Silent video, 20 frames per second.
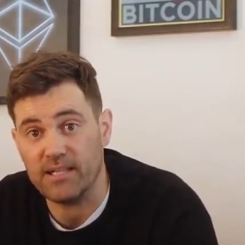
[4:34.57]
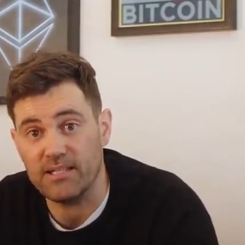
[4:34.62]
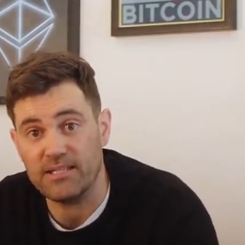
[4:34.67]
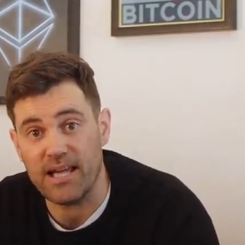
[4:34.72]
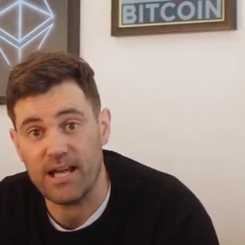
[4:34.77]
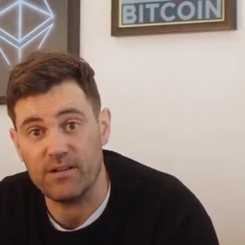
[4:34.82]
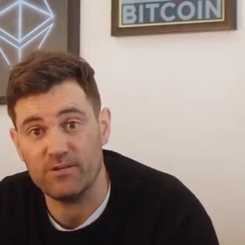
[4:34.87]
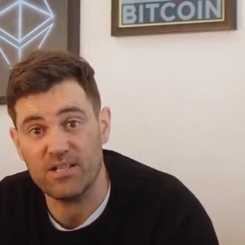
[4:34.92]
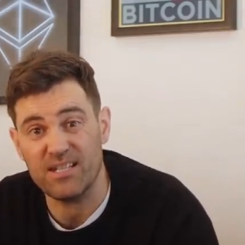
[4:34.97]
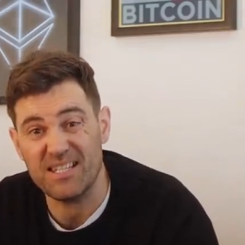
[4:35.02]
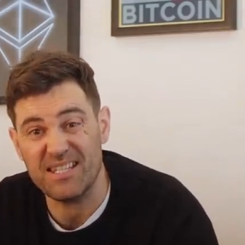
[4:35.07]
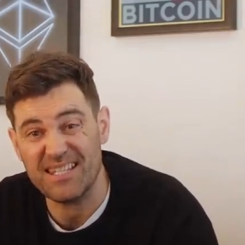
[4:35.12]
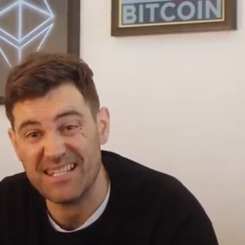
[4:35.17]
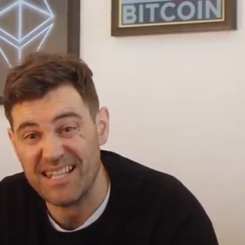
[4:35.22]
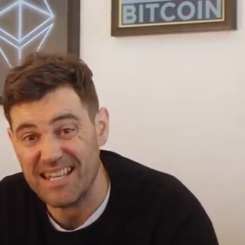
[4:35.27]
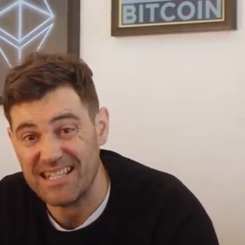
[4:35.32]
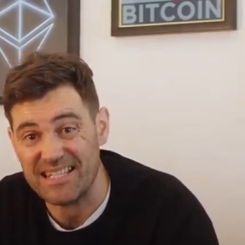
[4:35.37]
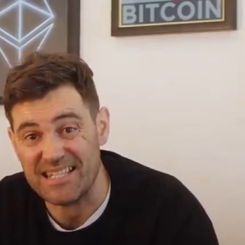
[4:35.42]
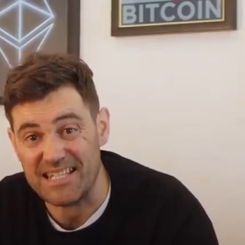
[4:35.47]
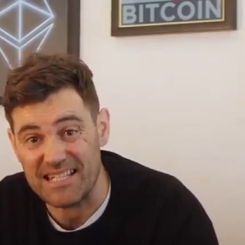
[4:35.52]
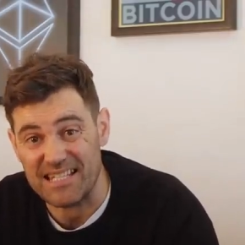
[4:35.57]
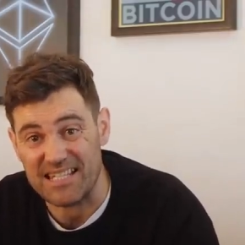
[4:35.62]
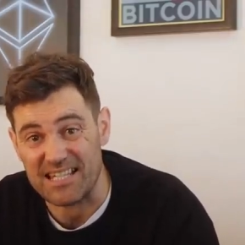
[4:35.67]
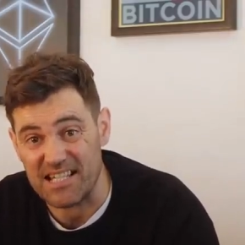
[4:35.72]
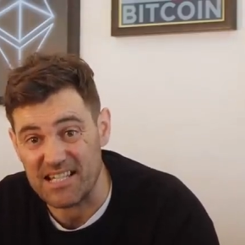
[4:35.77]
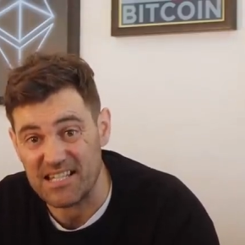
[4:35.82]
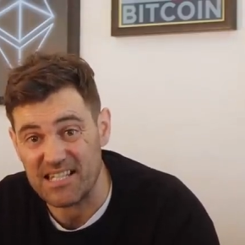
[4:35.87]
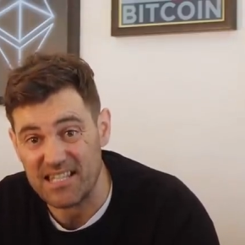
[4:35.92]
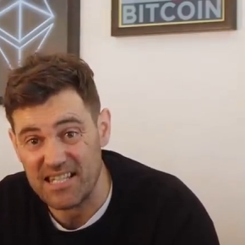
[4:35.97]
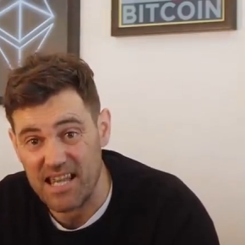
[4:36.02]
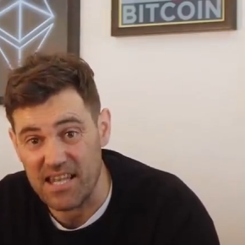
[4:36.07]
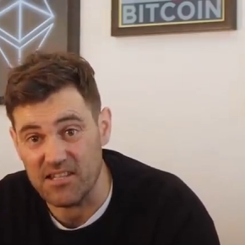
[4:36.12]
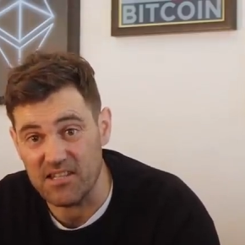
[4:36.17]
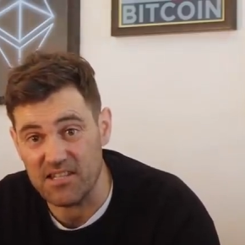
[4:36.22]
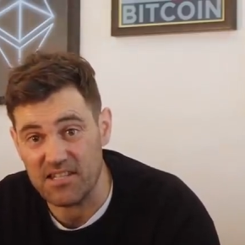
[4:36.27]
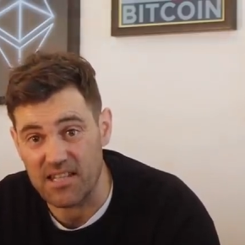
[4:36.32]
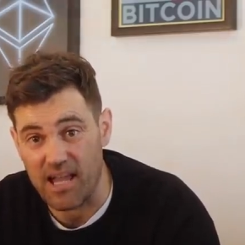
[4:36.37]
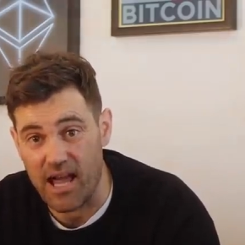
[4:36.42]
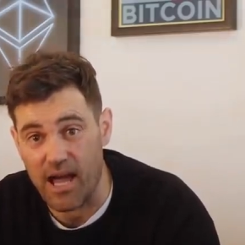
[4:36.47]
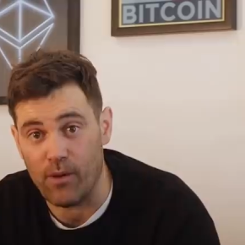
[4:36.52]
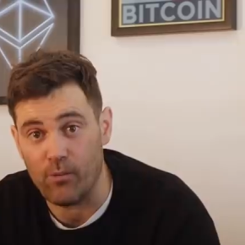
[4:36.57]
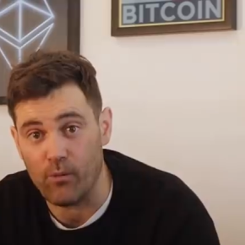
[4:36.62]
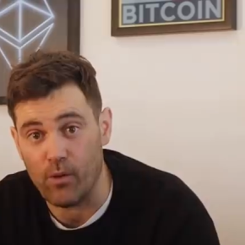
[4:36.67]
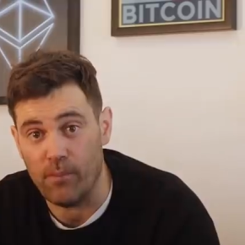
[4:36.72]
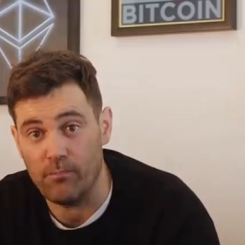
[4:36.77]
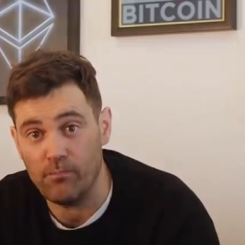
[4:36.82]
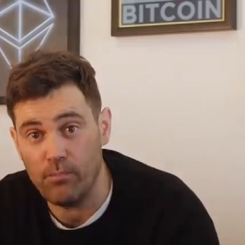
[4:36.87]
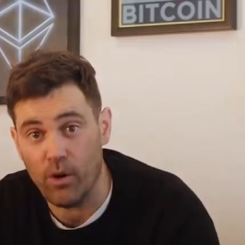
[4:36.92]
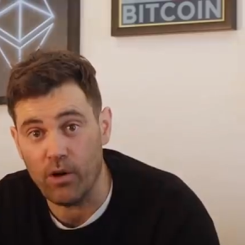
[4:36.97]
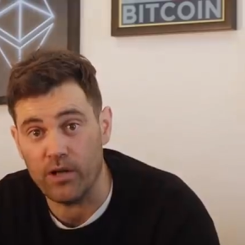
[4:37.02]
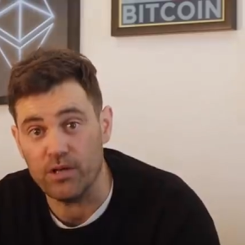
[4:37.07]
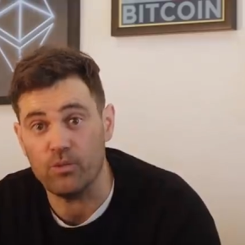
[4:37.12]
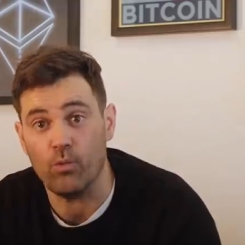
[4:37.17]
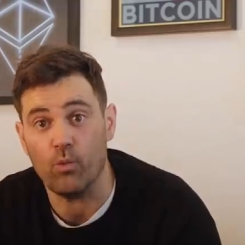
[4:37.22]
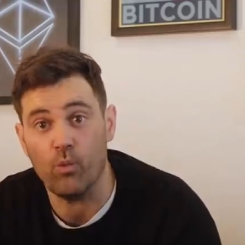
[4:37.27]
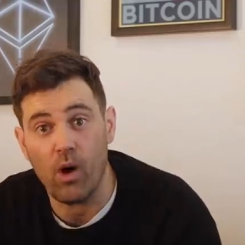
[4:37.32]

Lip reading: and down to 66 cents at one point?